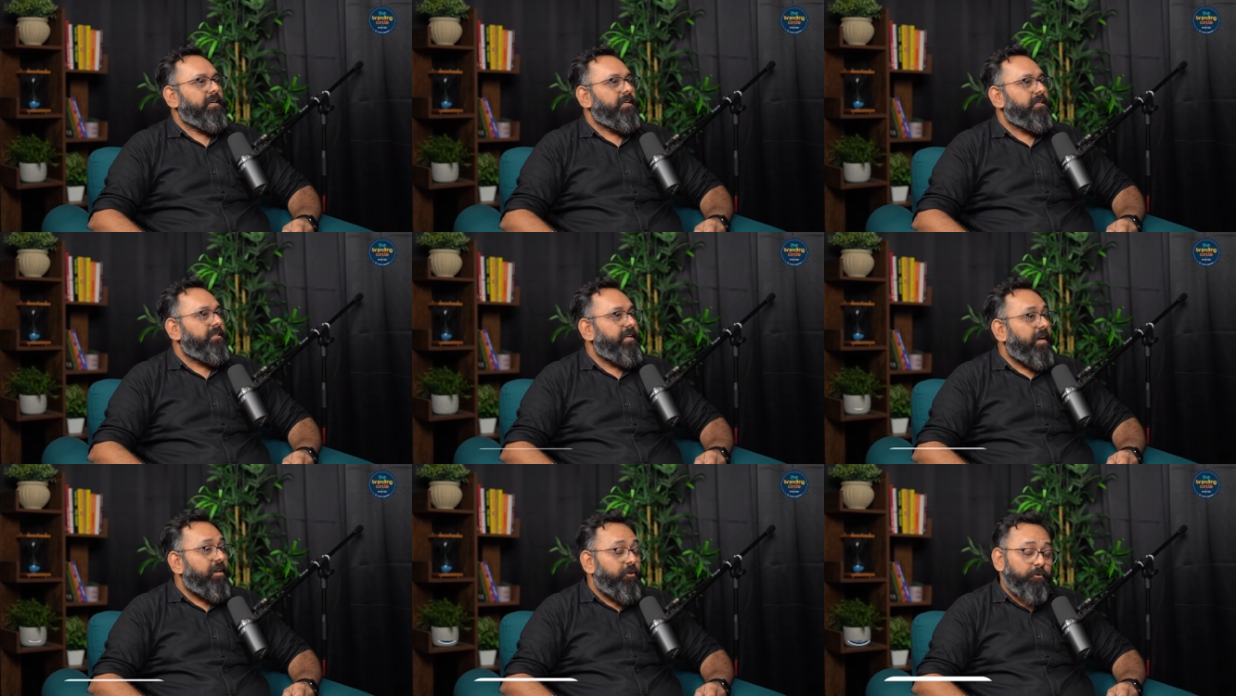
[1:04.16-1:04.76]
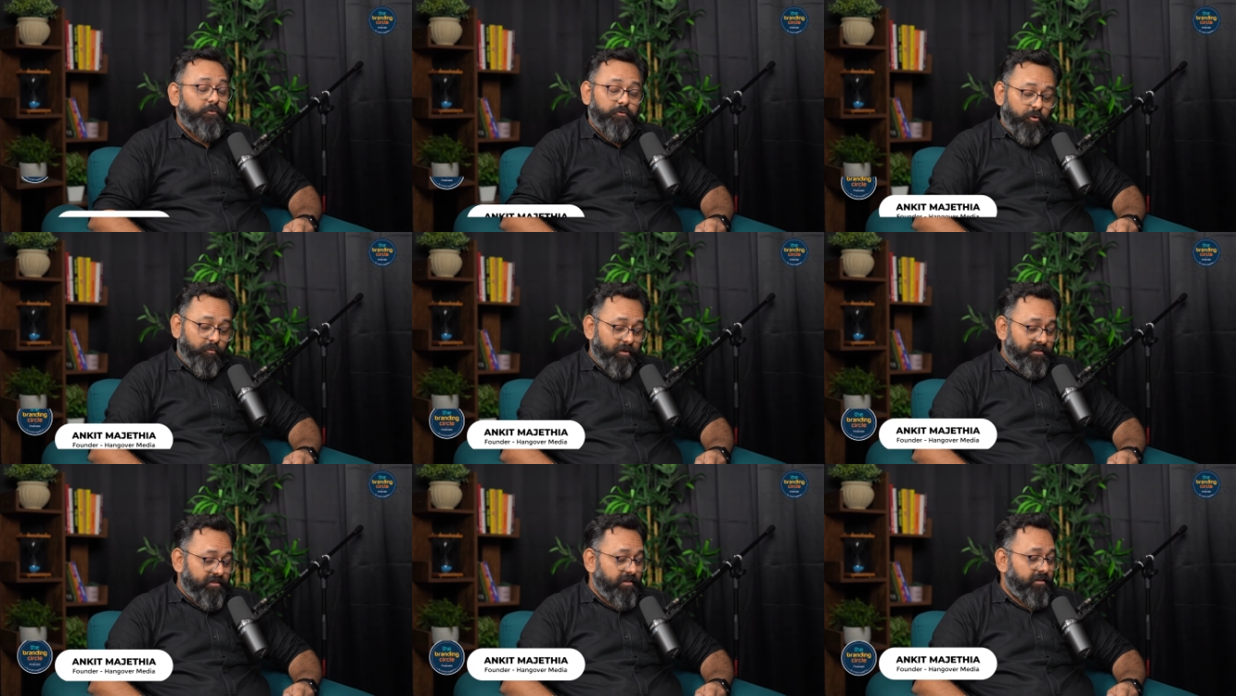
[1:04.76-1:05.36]
Thank you so
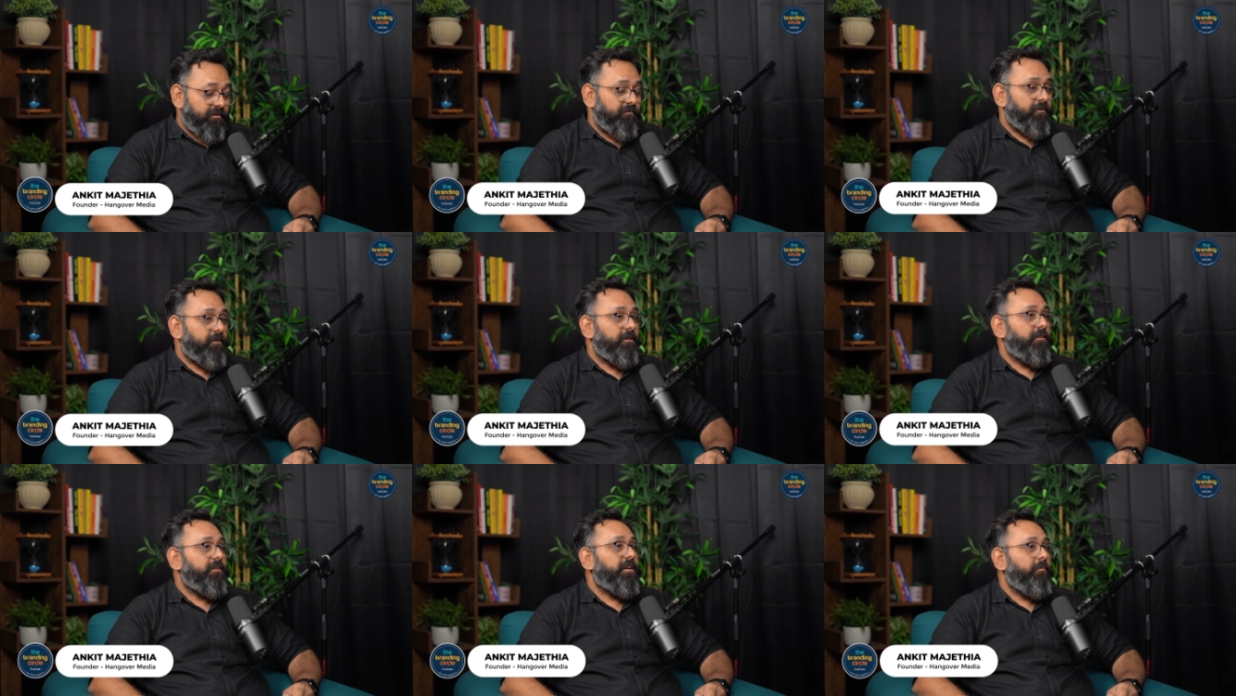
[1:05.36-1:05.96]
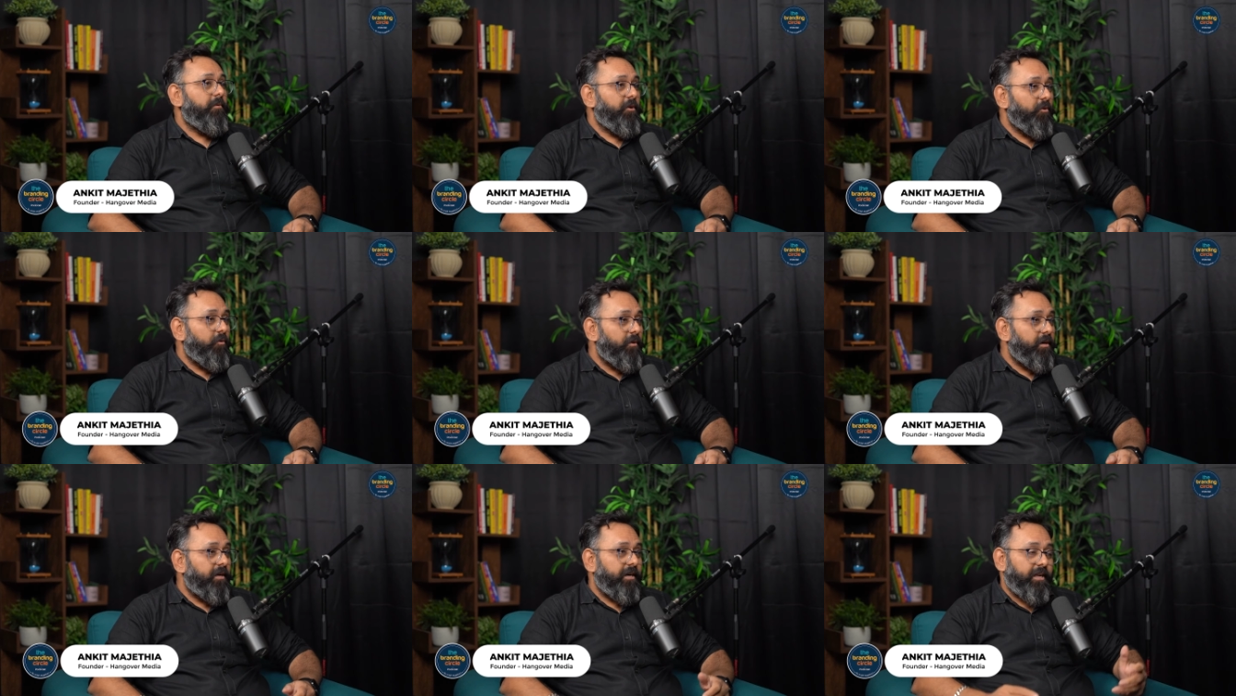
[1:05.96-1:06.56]
much, sir, for coming over
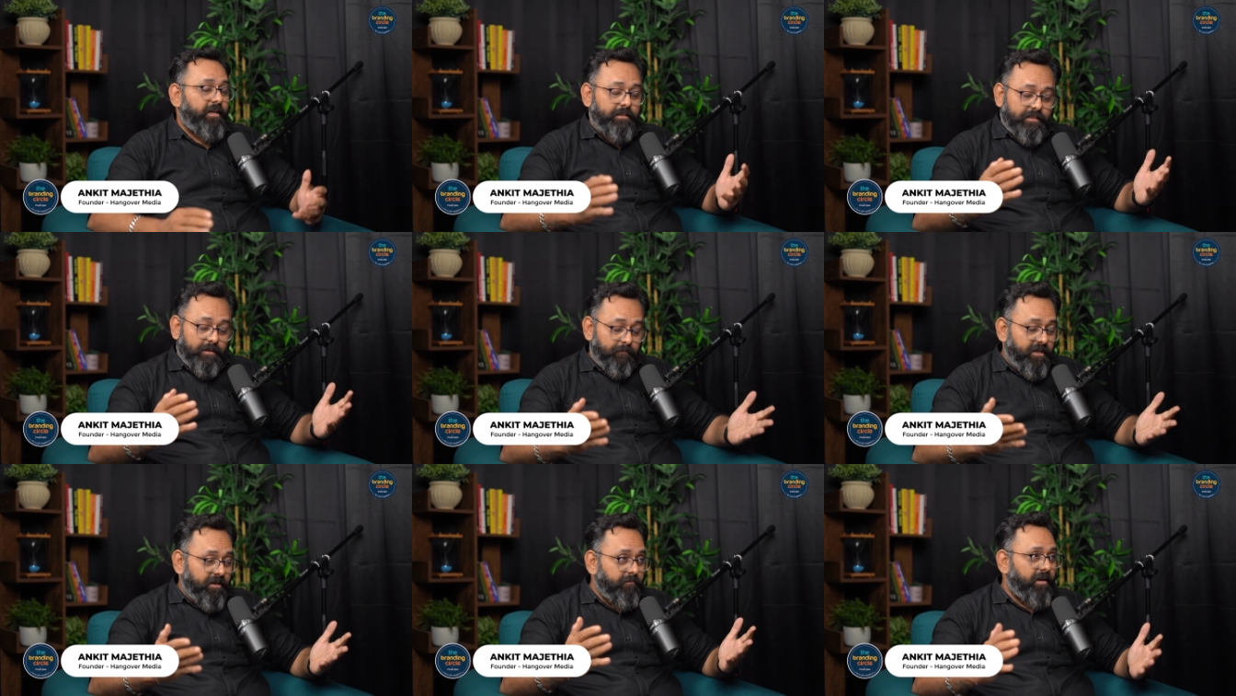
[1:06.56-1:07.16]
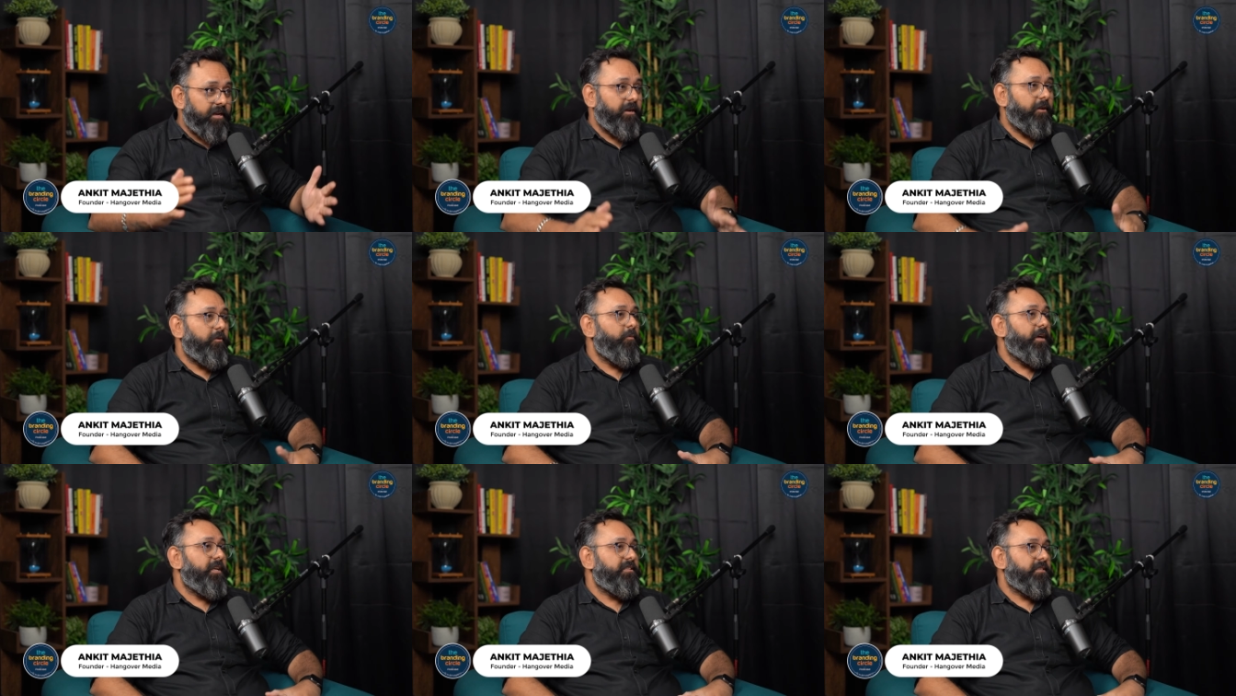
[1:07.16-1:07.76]
and accepting my
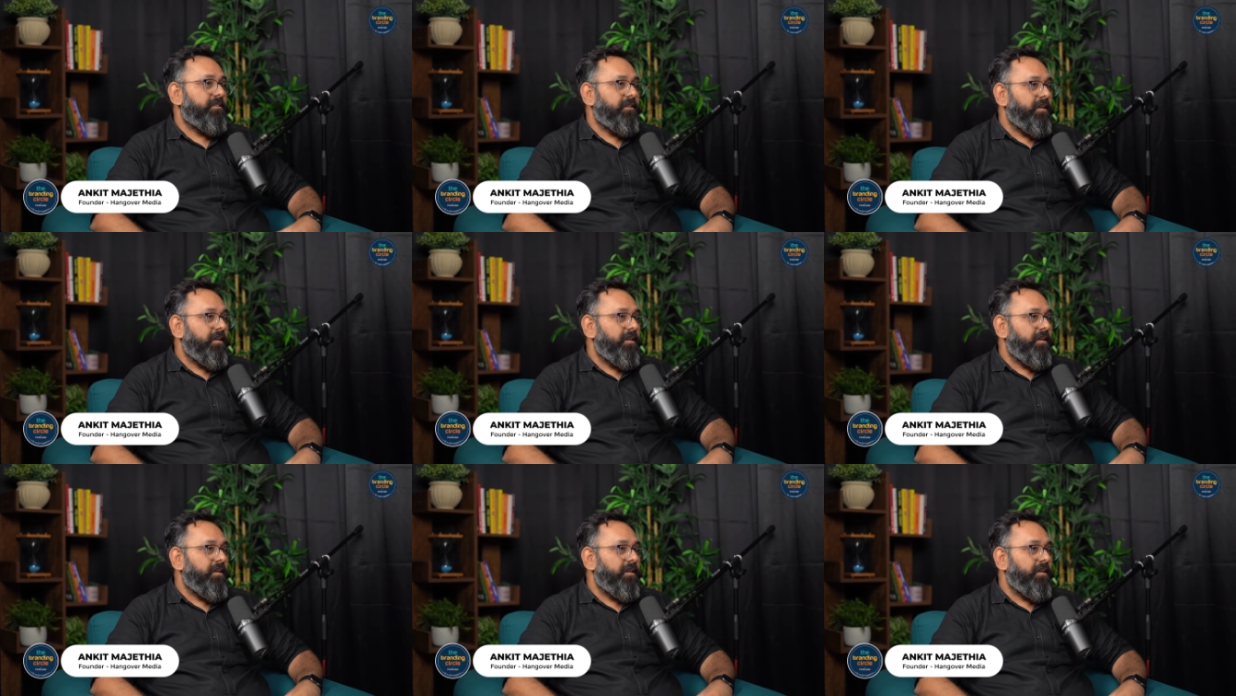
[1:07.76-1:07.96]
request